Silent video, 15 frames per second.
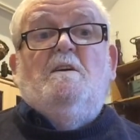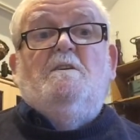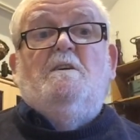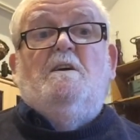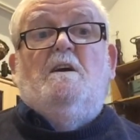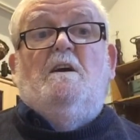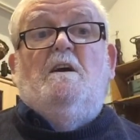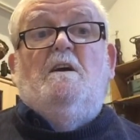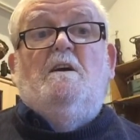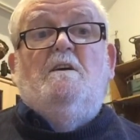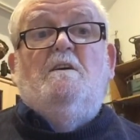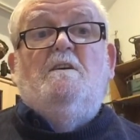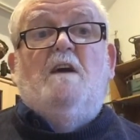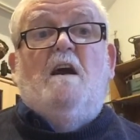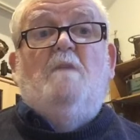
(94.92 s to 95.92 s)
Yeah,
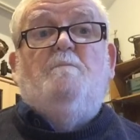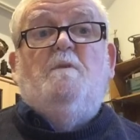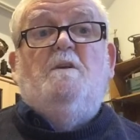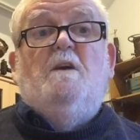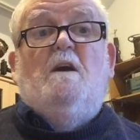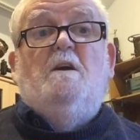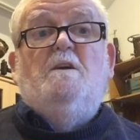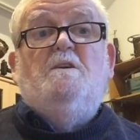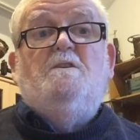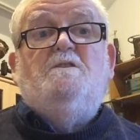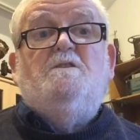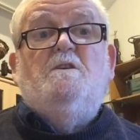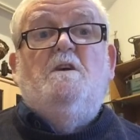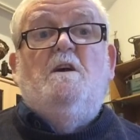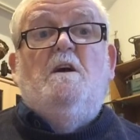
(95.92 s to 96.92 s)
happy
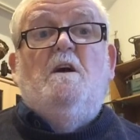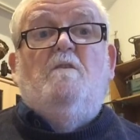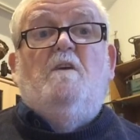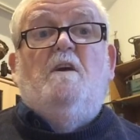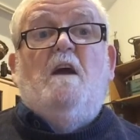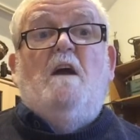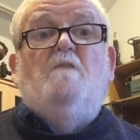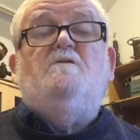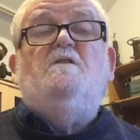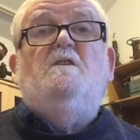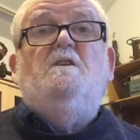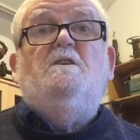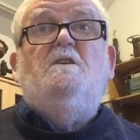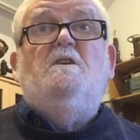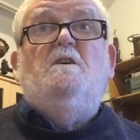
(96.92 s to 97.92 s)
days. They
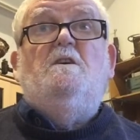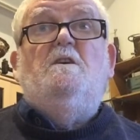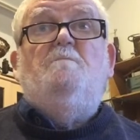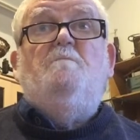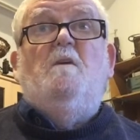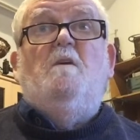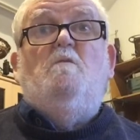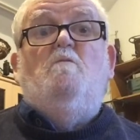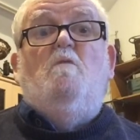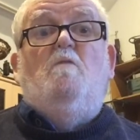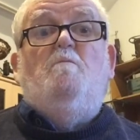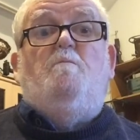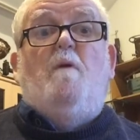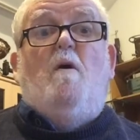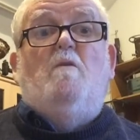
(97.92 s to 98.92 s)
actually, at
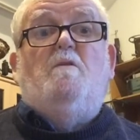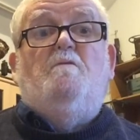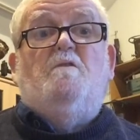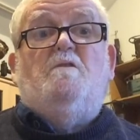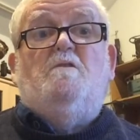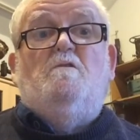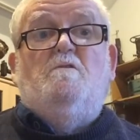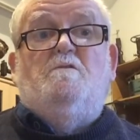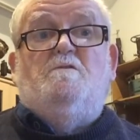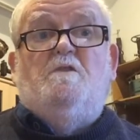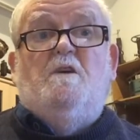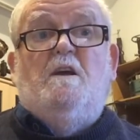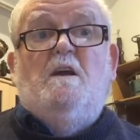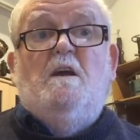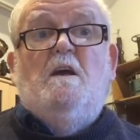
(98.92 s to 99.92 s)
one part of the
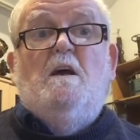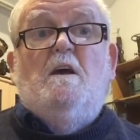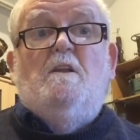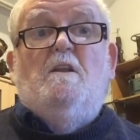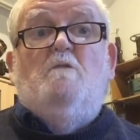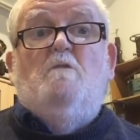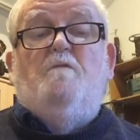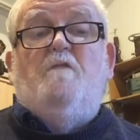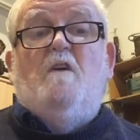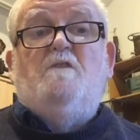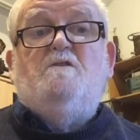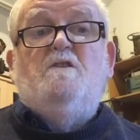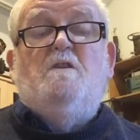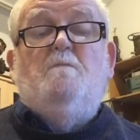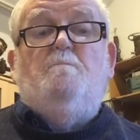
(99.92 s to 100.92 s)
country, they were
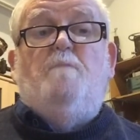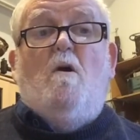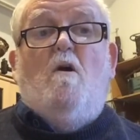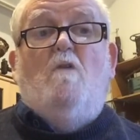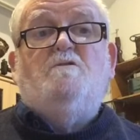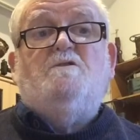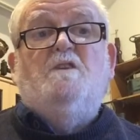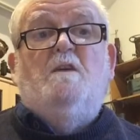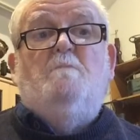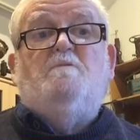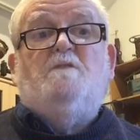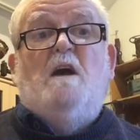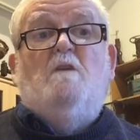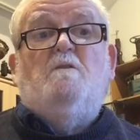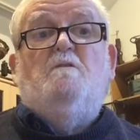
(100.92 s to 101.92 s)
fetching
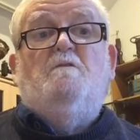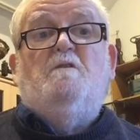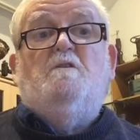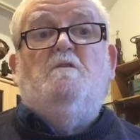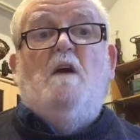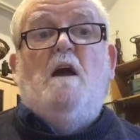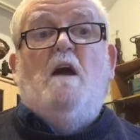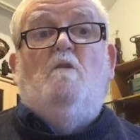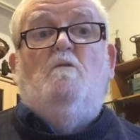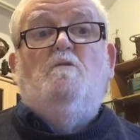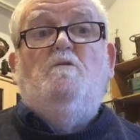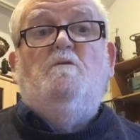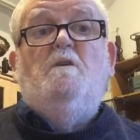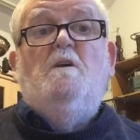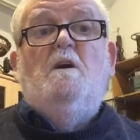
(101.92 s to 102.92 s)
parsnips out of the
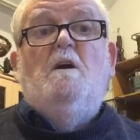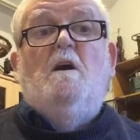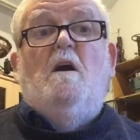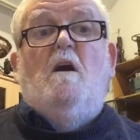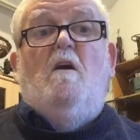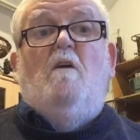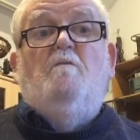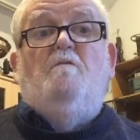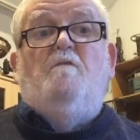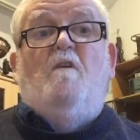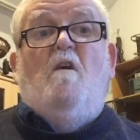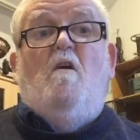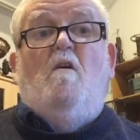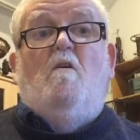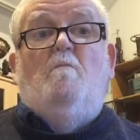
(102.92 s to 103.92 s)
ground on
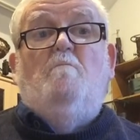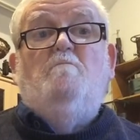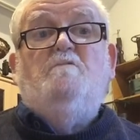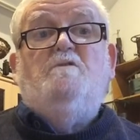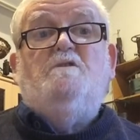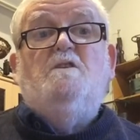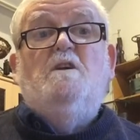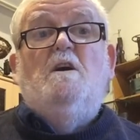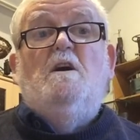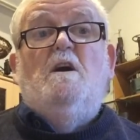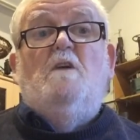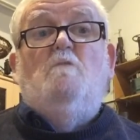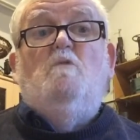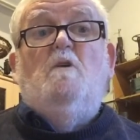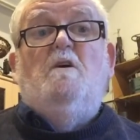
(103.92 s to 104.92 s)
farms
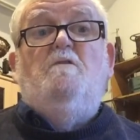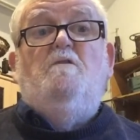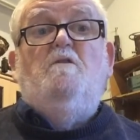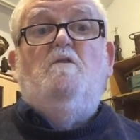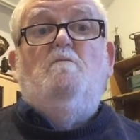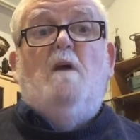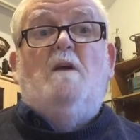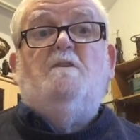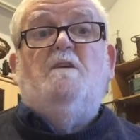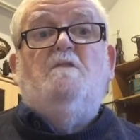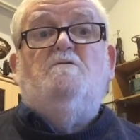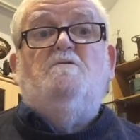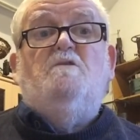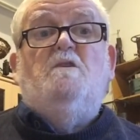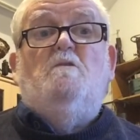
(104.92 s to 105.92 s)
with
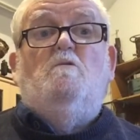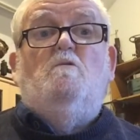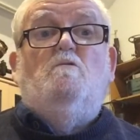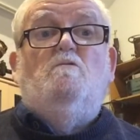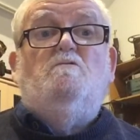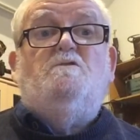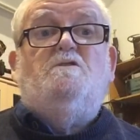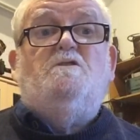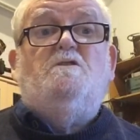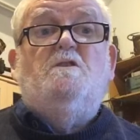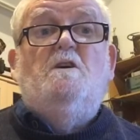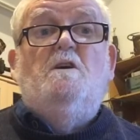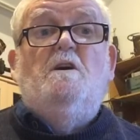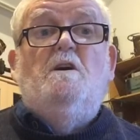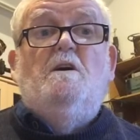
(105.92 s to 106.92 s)
pneumatic drills.
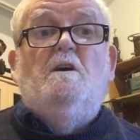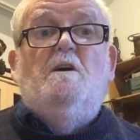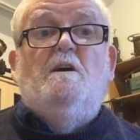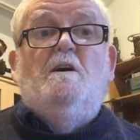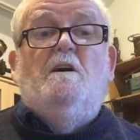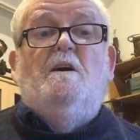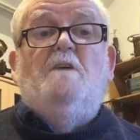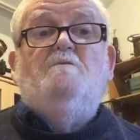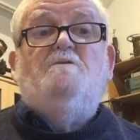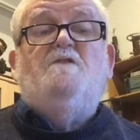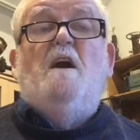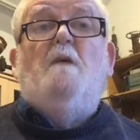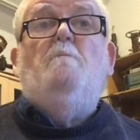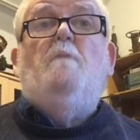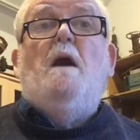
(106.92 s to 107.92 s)
It was
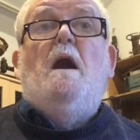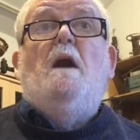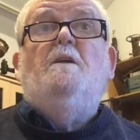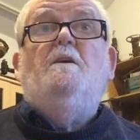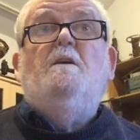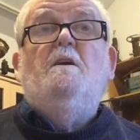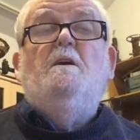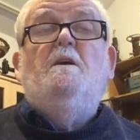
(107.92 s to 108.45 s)
that bad.